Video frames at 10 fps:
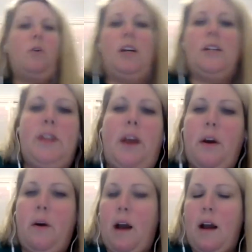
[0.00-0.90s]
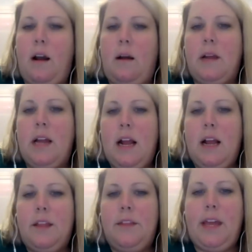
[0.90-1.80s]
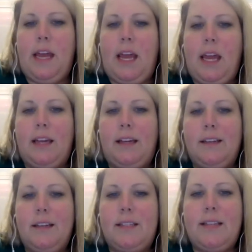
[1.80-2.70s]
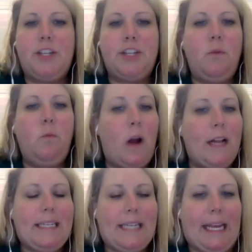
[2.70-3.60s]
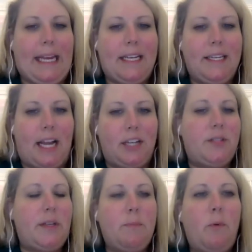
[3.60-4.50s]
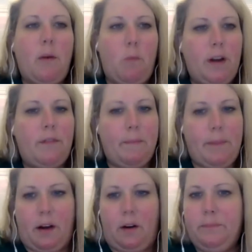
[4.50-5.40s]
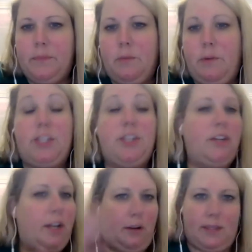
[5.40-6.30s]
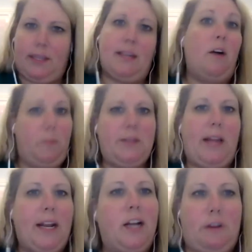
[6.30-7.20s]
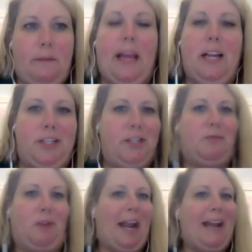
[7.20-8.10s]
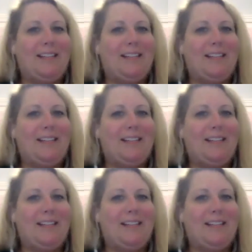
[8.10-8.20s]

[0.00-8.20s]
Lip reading: So the section 110-6.1 of the bill, which, it's like almost 800 pages, right?